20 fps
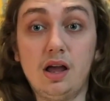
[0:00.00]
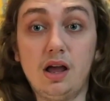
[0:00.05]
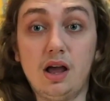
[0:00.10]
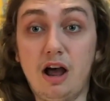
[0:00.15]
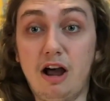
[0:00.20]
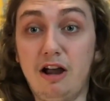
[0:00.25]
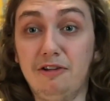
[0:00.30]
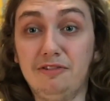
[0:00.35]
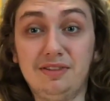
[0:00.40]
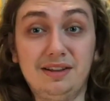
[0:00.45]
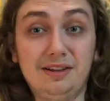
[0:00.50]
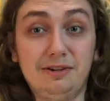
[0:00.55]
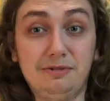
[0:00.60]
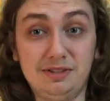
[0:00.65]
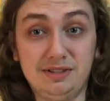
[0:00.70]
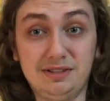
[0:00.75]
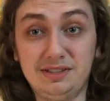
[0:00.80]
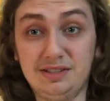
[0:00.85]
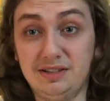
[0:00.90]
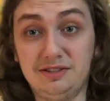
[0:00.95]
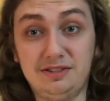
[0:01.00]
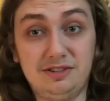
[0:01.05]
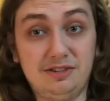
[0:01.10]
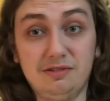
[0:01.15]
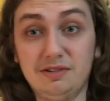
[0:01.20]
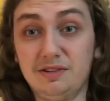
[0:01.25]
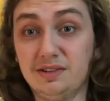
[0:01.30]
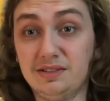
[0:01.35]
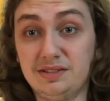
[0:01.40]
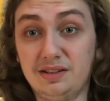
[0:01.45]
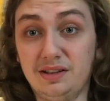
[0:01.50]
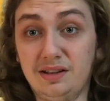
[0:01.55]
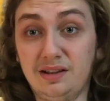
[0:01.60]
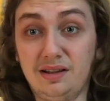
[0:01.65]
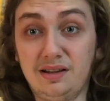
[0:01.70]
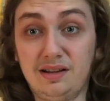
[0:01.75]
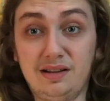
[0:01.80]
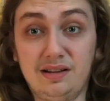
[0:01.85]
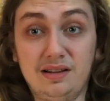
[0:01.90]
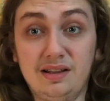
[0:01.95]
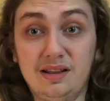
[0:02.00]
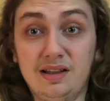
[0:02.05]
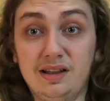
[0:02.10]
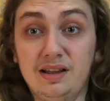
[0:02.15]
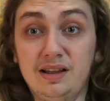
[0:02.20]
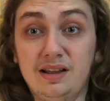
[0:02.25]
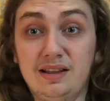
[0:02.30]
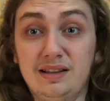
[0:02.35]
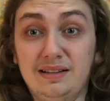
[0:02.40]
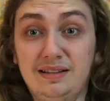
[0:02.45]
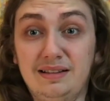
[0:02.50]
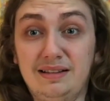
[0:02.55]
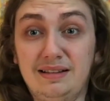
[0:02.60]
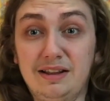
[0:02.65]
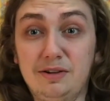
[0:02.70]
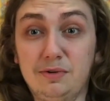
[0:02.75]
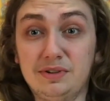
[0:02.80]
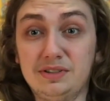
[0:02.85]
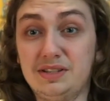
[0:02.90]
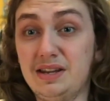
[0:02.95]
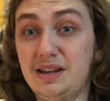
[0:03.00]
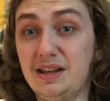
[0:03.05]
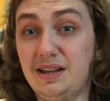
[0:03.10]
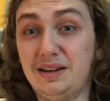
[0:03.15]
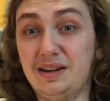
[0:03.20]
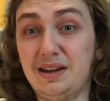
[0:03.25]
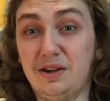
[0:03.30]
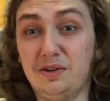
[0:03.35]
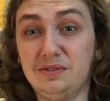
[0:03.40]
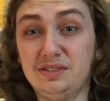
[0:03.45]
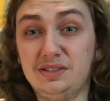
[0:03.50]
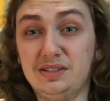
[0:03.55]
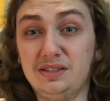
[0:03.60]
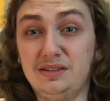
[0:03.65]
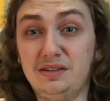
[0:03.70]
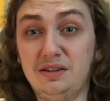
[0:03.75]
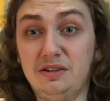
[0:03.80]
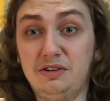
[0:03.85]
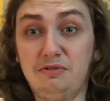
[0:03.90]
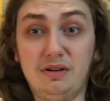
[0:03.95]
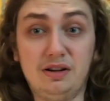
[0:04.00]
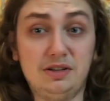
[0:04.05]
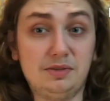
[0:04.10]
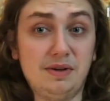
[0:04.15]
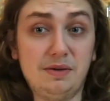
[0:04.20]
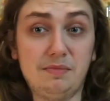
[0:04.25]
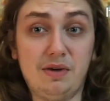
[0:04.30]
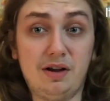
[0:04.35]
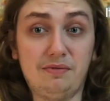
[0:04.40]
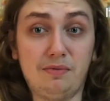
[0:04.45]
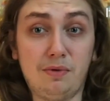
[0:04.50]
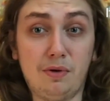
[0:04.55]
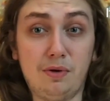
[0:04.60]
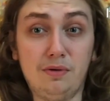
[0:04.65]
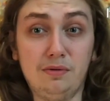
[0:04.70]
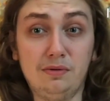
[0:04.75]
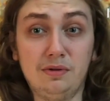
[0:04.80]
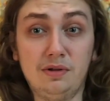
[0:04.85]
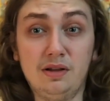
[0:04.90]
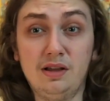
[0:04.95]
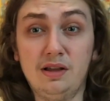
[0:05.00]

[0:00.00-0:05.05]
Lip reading: I don't think it was intentional because I think it was Nick Nelson. Correct me if I'm wrong.